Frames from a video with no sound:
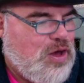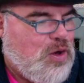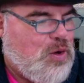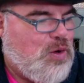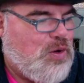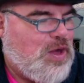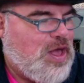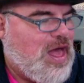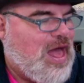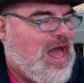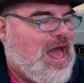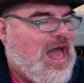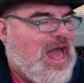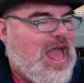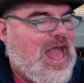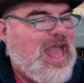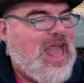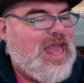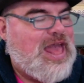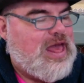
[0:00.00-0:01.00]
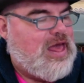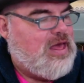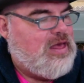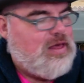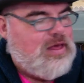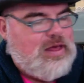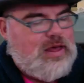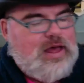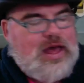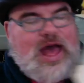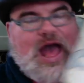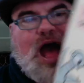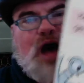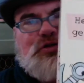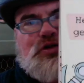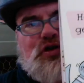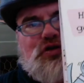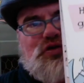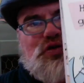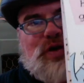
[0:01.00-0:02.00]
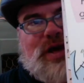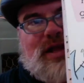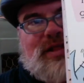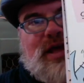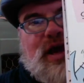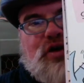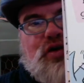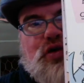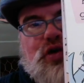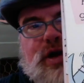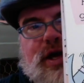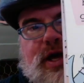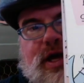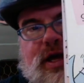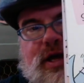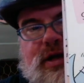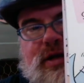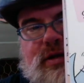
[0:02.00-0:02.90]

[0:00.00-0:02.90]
Oh, hey, how did you get that cookie?